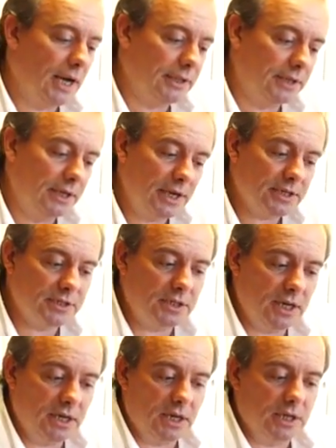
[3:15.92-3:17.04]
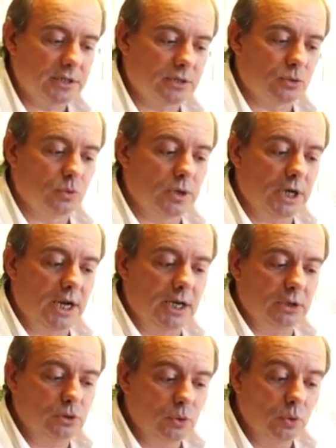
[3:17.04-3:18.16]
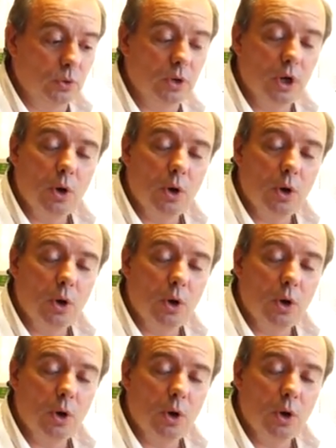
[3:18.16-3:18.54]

And the next thing is to really to